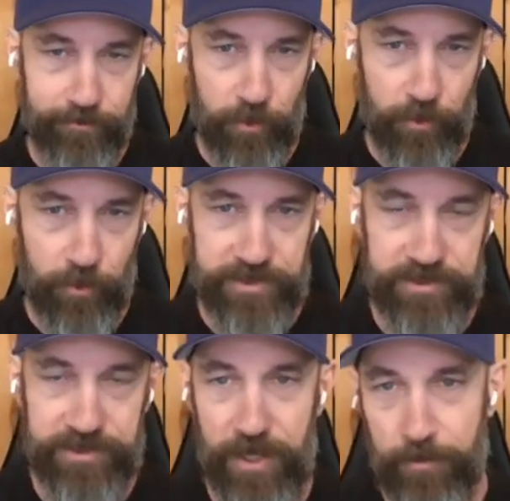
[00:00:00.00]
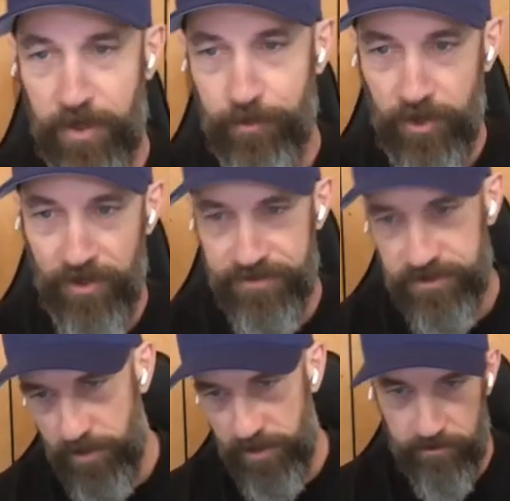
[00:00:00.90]
questions that people have
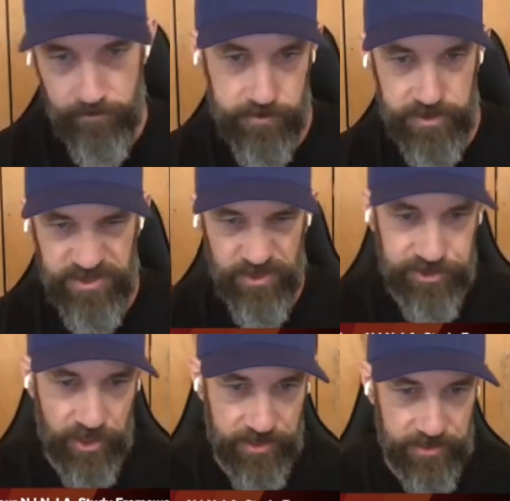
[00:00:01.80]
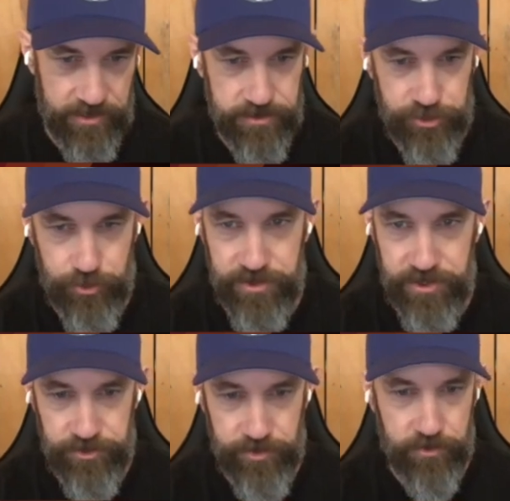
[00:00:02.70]
submitted. These are study
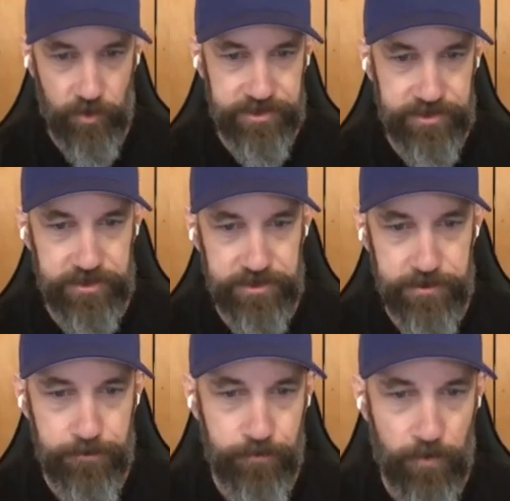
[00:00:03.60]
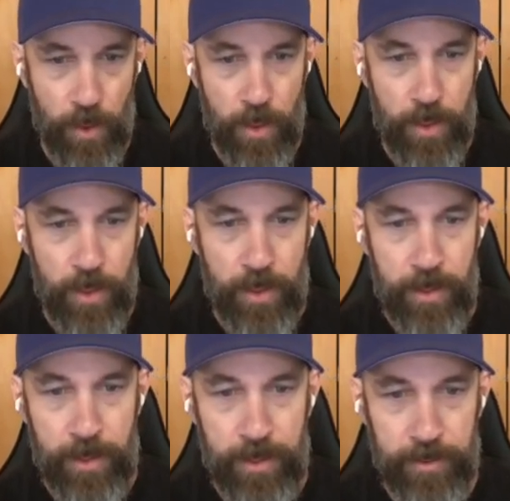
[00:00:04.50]
strategy questions.
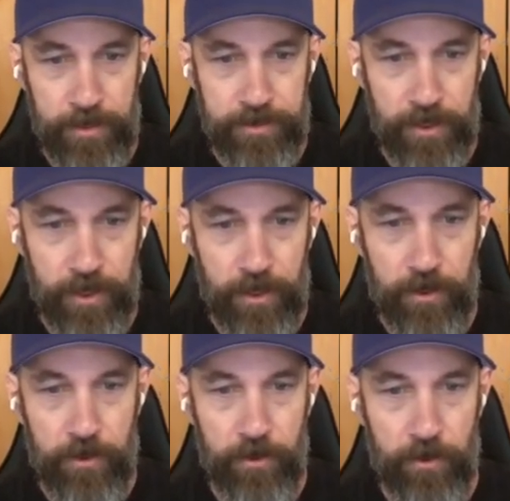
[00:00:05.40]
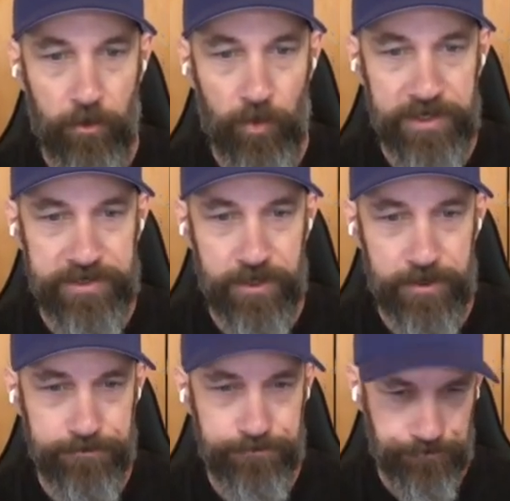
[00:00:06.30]
And
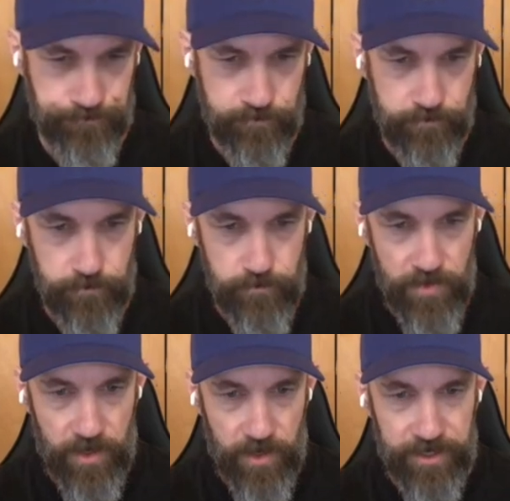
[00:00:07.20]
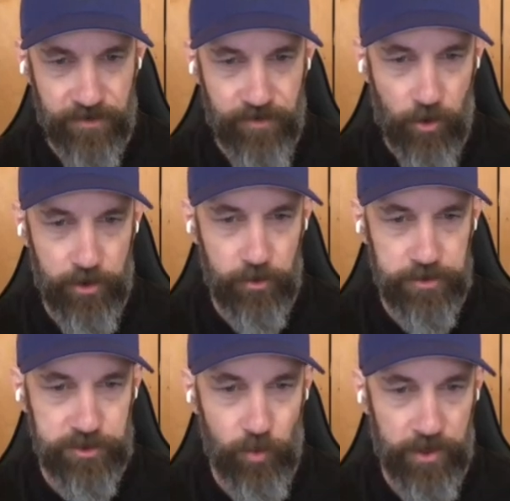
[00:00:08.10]
Reza, hi Jeff, how are you?
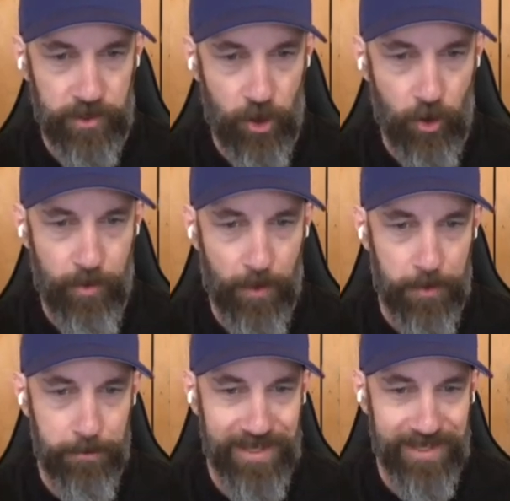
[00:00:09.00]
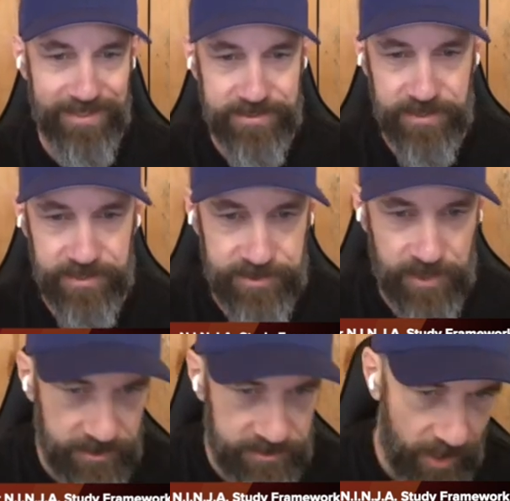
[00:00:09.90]
Just want to know about the BEC
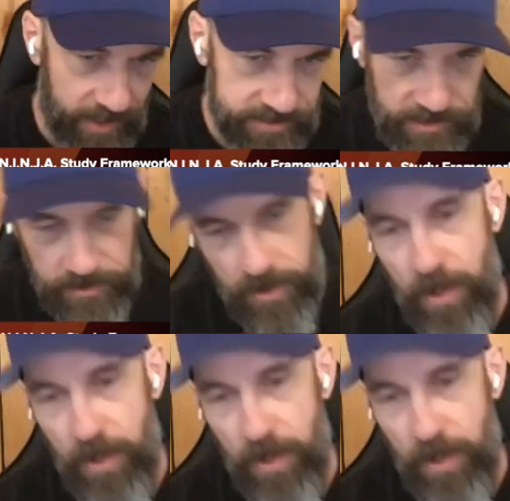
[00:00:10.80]
study strategy.